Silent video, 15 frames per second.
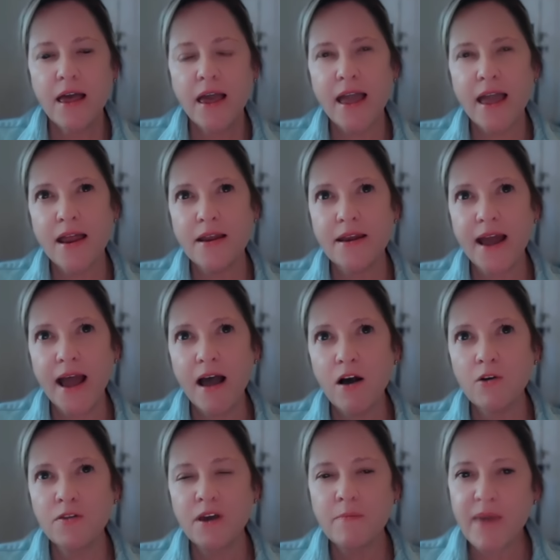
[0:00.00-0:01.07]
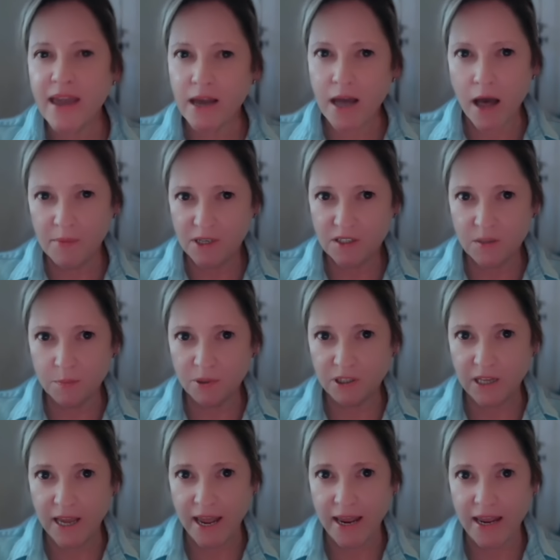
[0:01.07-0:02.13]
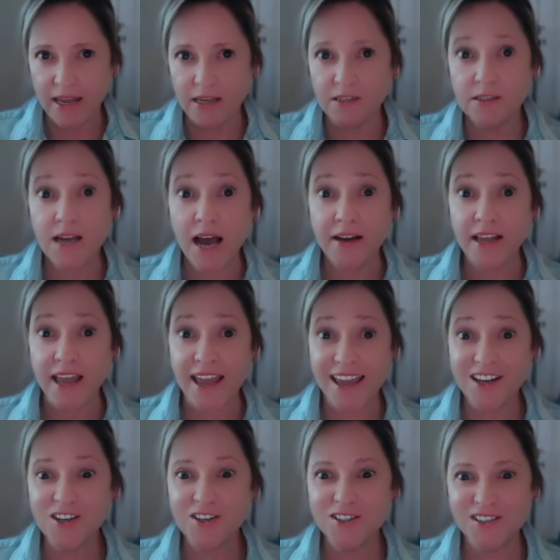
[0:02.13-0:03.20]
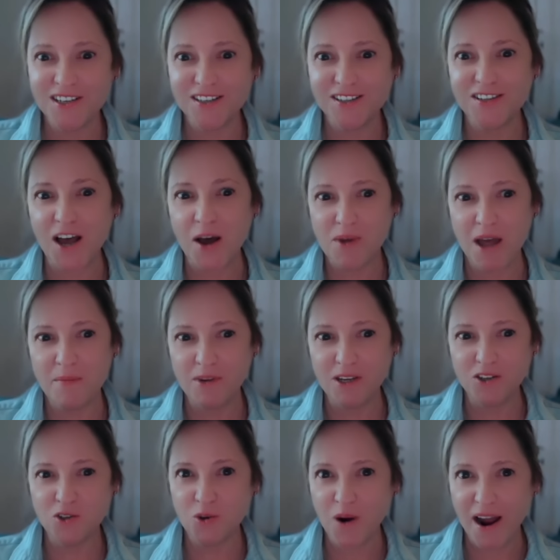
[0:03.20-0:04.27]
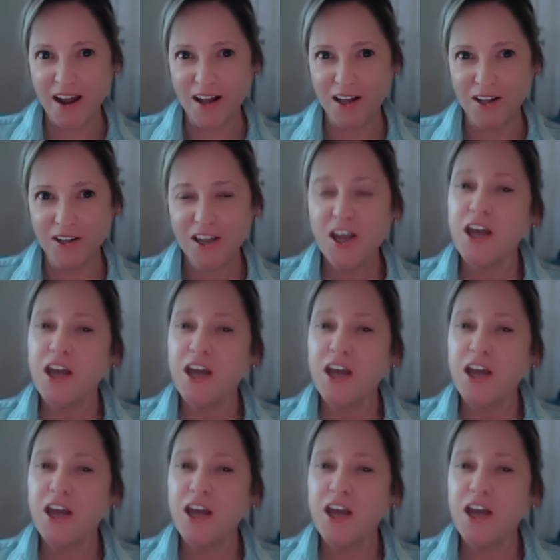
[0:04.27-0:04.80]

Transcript: and how they may come into play in Donna Adelson's upcoming trial